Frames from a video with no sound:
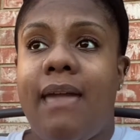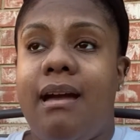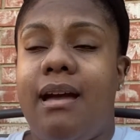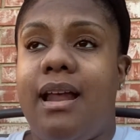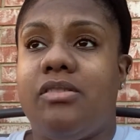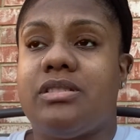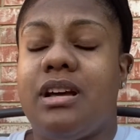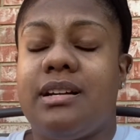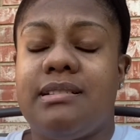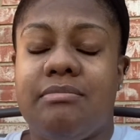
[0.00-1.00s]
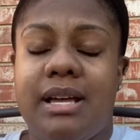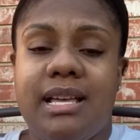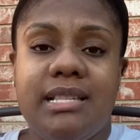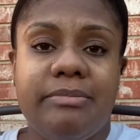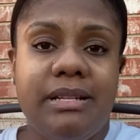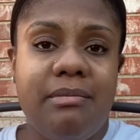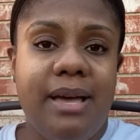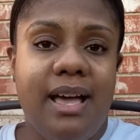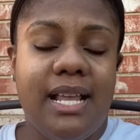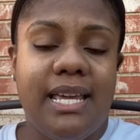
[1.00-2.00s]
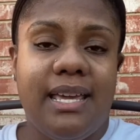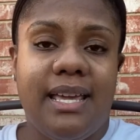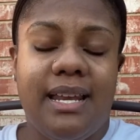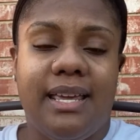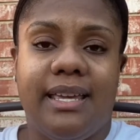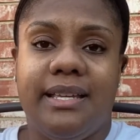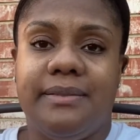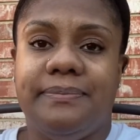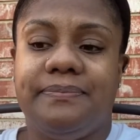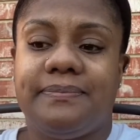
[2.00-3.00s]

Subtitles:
And I was talking to my husband about it, and